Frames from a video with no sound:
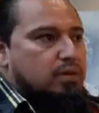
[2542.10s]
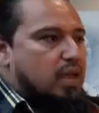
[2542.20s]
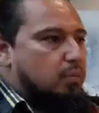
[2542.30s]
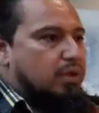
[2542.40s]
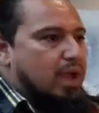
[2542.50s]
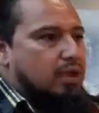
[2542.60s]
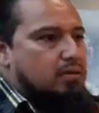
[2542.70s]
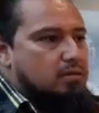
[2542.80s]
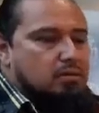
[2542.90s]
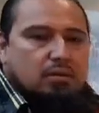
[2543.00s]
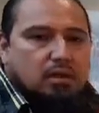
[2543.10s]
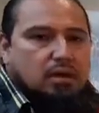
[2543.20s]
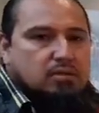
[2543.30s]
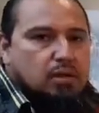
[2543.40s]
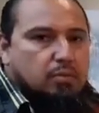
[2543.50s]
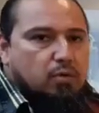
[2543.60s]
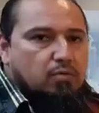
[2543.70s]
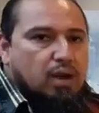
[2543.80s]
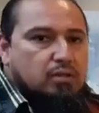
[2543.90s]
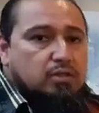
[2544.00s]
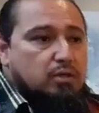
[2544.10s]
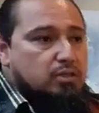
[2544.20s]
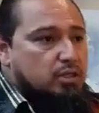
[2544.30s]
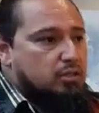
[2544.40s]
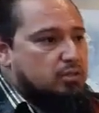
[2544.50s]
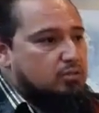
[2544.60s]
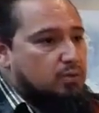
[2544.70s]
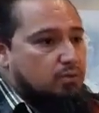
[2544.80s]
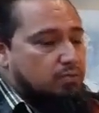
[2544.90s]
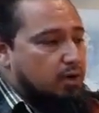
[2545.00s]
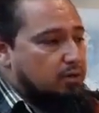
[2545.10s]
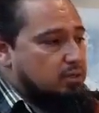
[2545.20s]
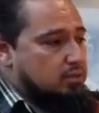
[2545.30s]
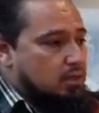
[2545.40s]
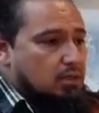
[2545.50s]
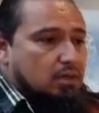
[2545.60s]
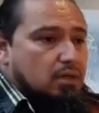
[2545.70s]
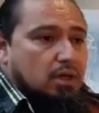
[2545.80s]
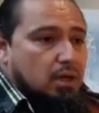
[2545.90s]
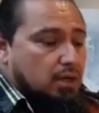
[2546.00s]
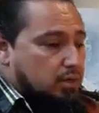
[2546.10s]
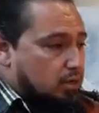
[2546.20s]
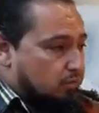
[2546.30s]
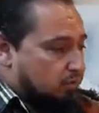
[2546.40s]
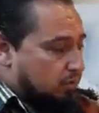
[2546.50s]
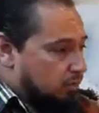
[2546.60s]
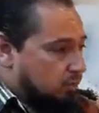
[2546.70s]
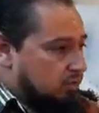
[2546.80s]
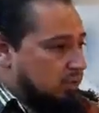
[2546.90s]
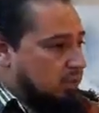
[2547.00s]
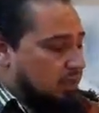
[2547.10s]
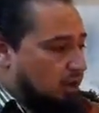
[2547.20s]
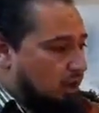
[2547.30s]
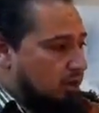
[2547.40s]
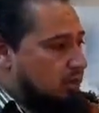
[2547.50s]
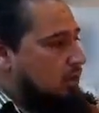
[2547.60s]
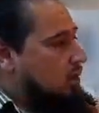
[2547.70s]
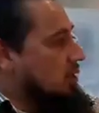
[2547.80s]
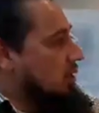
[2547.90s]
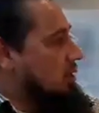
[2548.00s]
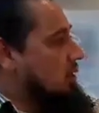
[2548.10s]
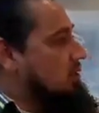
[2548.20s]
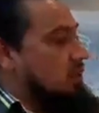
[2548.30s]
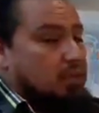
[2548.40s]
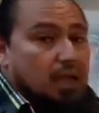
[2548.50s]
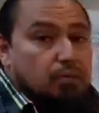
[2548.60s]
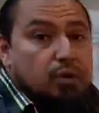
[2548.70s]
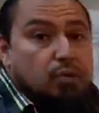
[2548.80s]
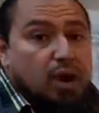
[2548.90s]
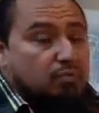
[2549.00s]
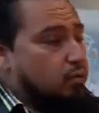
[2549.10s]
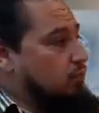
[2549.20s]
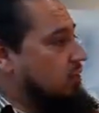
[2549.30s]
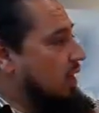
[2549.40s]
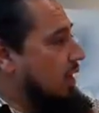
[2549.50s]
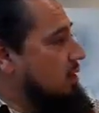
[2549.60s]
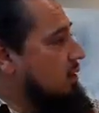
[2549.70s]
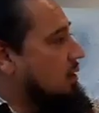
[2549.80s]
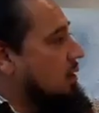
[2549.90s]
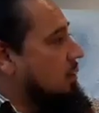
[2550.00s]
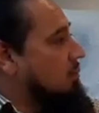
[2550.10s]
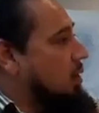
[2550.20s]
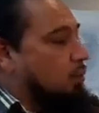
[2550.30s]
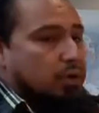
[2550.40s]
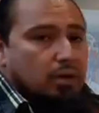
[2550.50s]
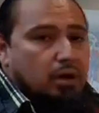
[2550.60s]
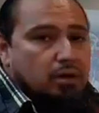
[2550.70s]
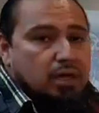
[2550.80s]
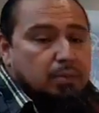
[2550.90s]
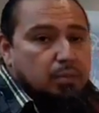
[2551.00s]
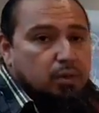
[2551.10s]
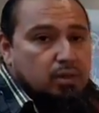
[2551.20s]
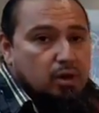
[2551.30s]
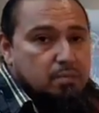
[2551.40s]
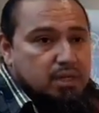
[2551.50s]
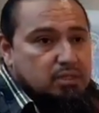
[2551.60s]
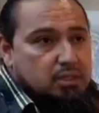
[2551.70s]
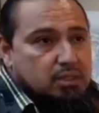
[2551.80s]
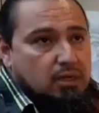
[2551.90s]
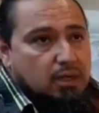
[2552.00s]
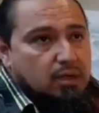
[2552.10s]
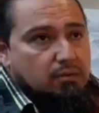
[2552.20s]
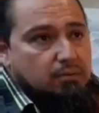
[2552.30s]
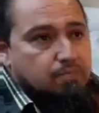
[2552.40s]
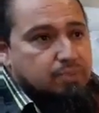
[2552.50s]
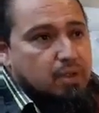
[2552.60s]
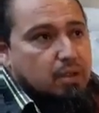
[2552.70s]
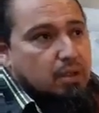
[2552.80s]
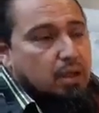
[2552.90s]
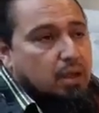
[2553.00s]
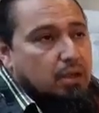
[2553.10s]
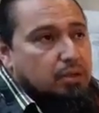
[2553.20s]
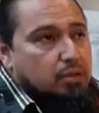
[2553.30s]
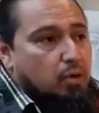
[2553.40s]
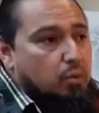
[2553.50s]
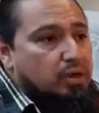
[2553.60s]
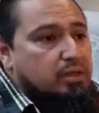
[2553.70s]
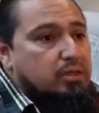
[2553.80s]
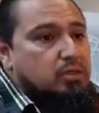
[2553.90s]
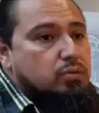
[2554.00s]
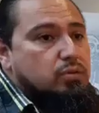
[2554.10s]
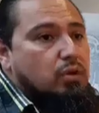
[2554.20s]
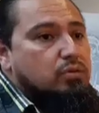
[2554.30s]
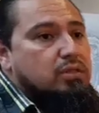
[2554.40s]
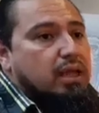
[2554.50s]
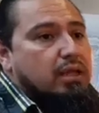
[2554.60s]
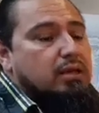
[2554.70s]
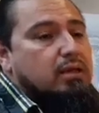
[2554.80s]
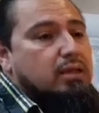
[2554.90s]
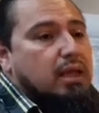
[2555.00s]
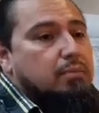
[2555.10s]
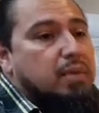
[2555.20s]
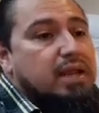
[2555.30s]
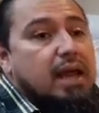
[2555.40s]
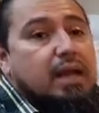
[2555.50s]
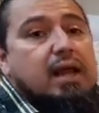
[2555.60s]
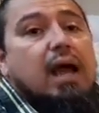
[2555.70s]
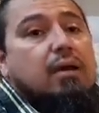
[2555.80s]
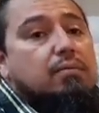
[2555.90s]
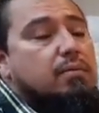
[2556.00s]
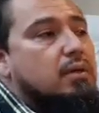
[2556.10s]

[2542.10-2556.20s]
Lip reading: we had several volunteer teachers for various, for music and art and things like that. And we're grateful for that, but we are keeping with our mission of, reaching to those that may not have,